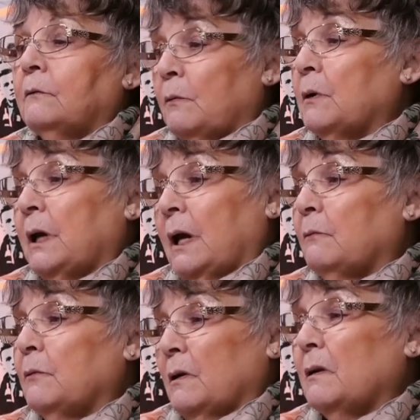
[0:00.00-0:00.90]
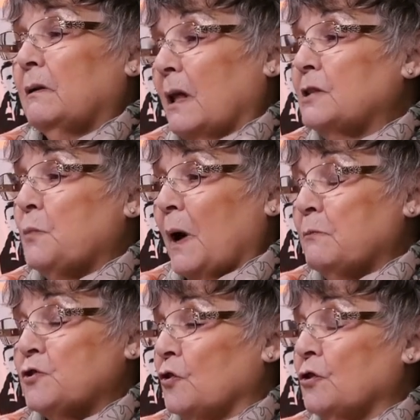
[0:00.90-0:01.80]
Well, that's why
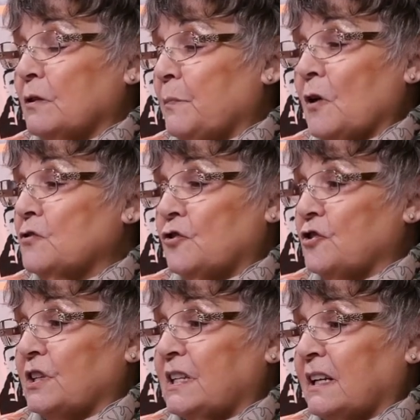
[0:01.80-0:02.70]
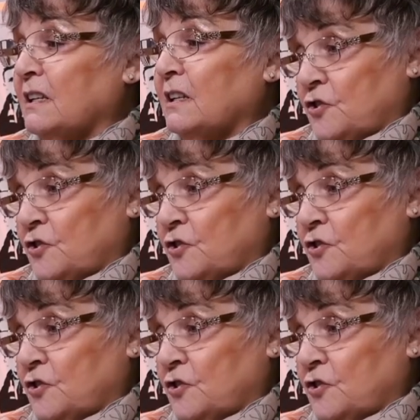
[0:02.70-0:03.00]
it was under the box, because it didn't.